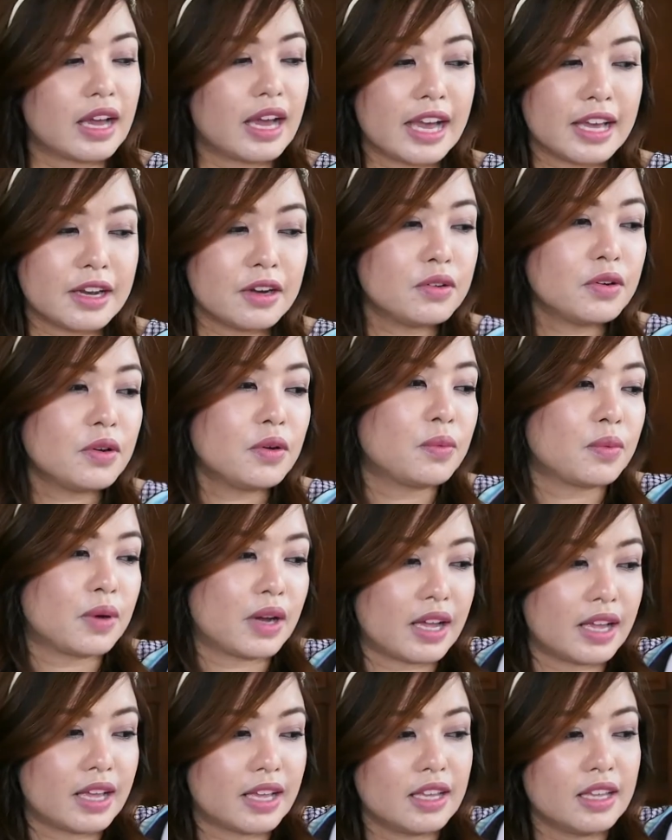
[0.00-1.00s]
I don't know
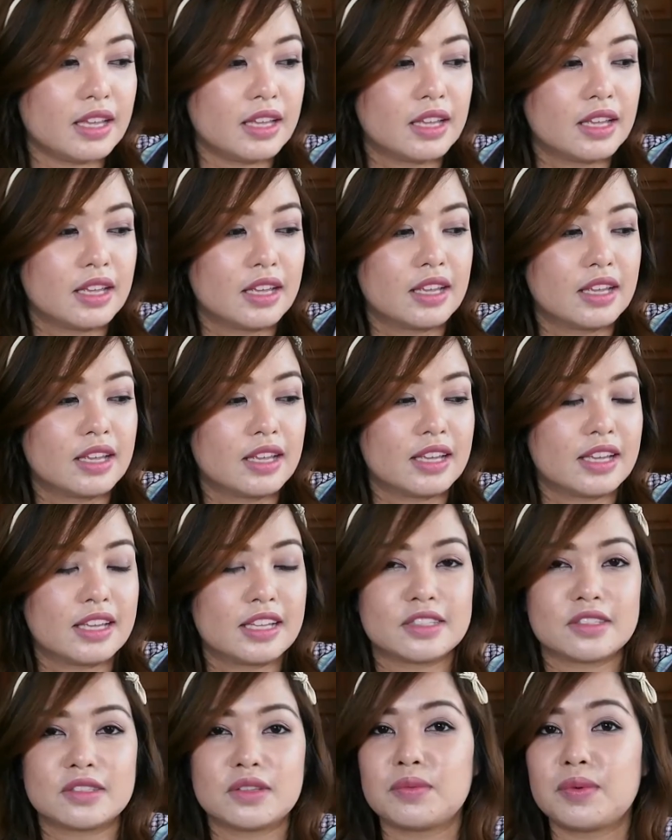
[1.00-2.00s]
why,
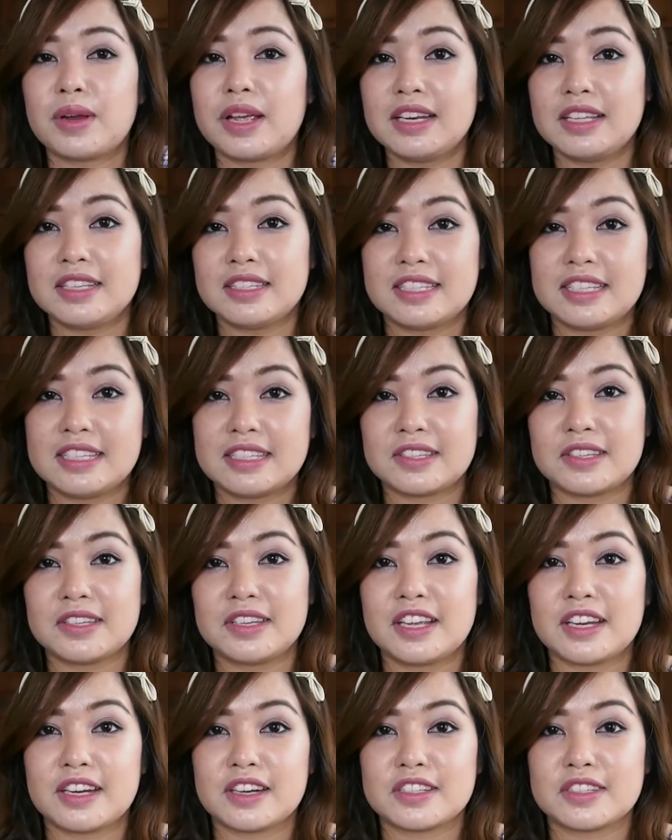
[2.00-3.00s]
it's the rainy season
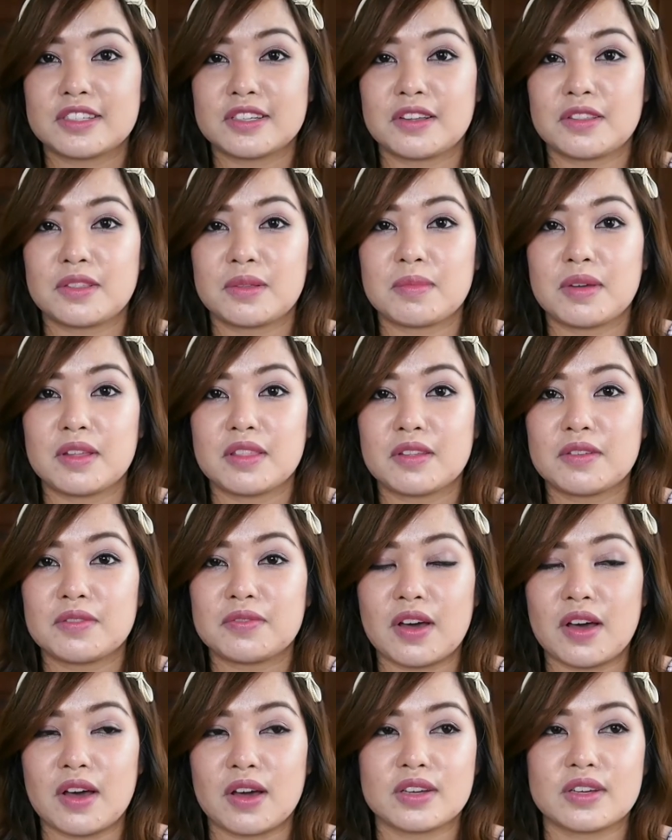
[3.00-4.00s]
here during the month of
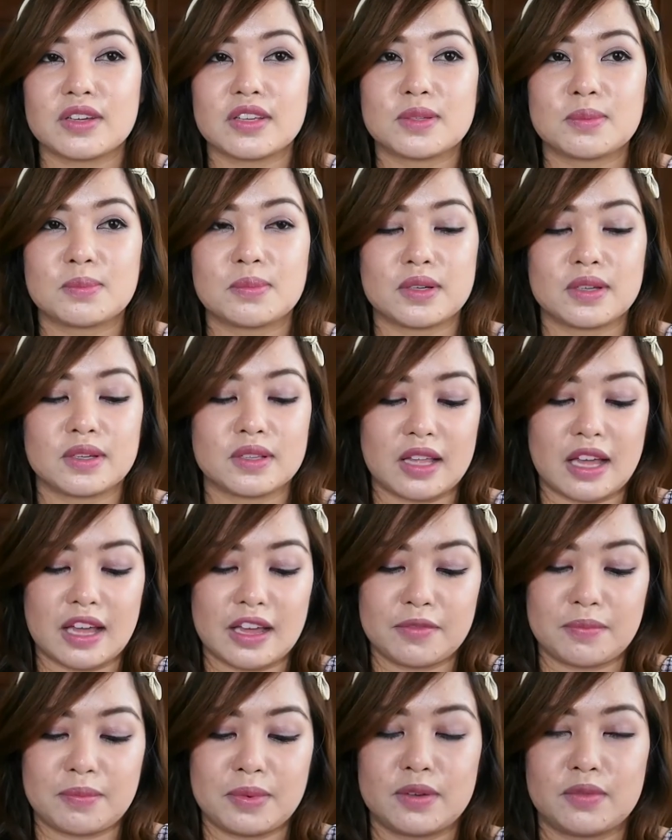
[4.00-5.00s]
August but
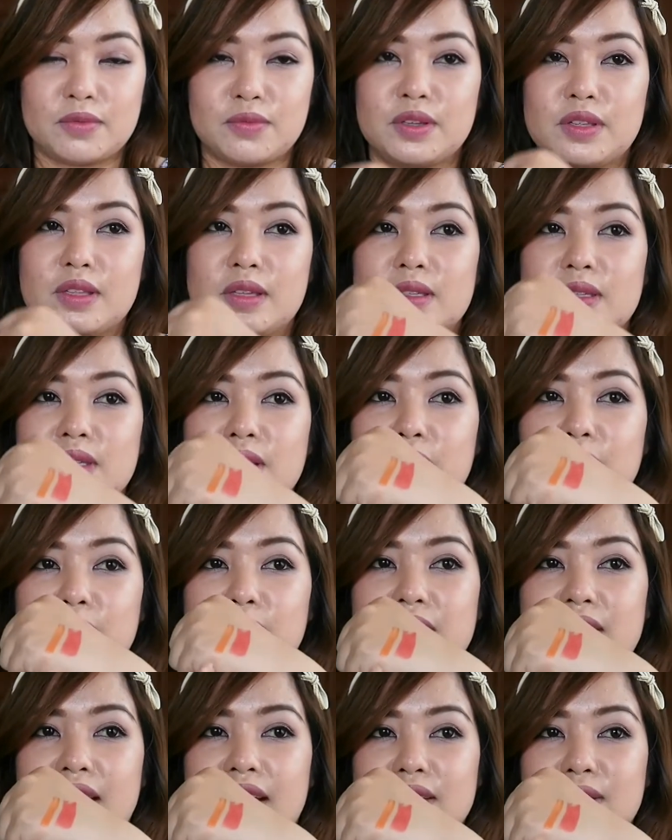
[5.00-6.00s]
I've been really so
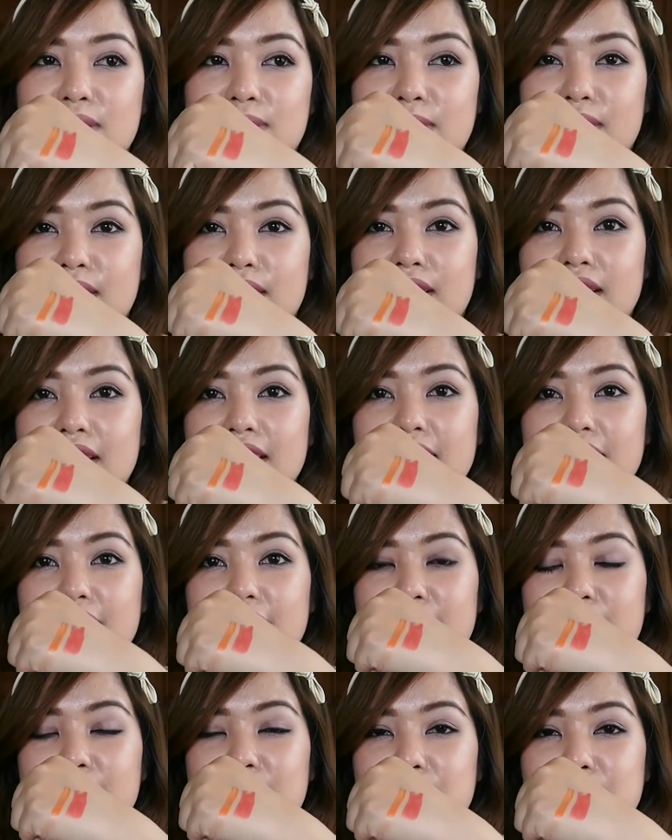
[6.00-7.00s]
obsessed with
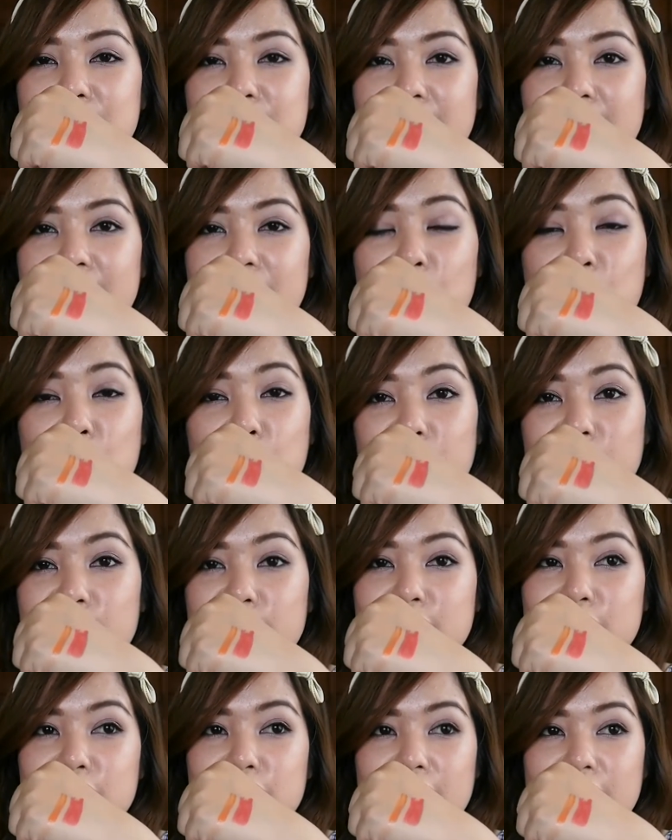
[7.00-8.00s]
using
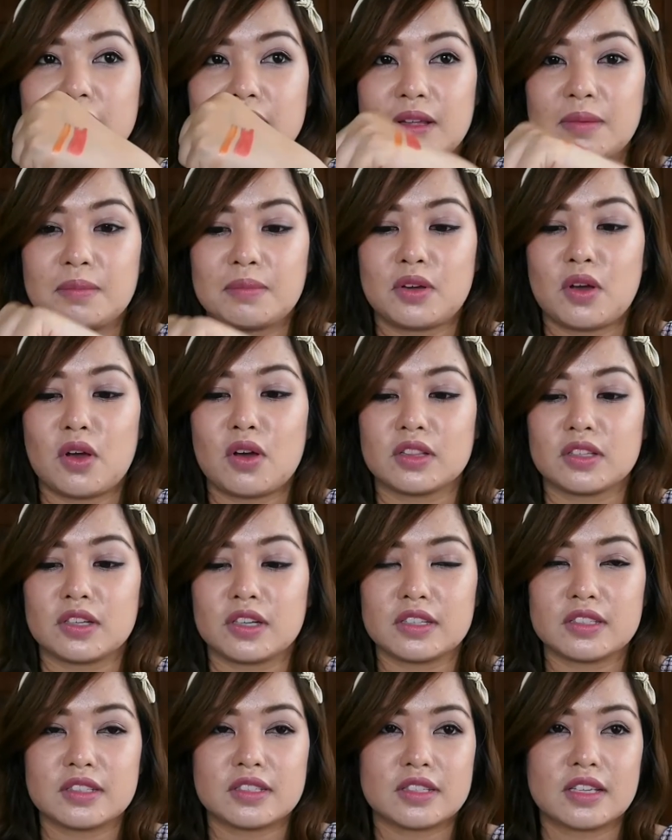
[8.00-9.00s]
orange lip
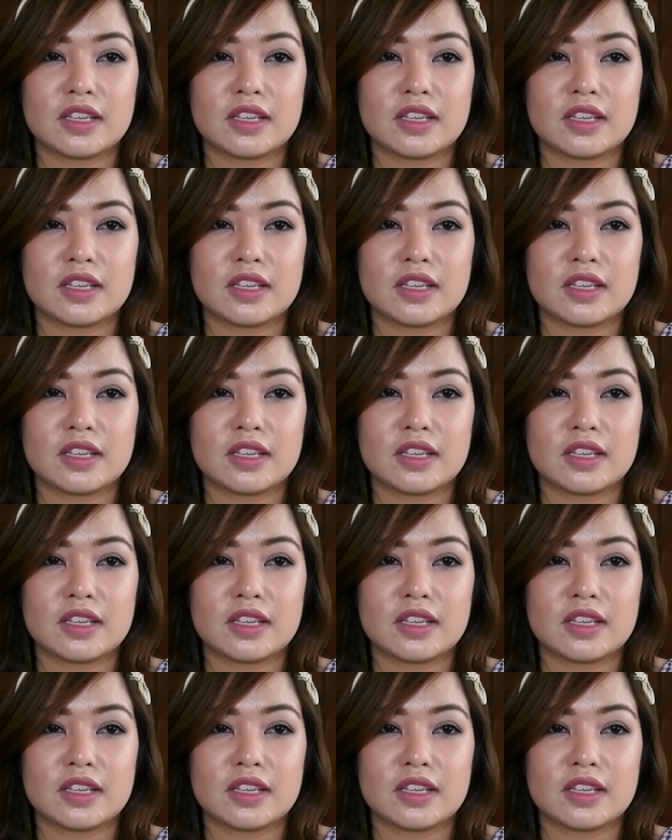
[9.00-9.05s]
colors.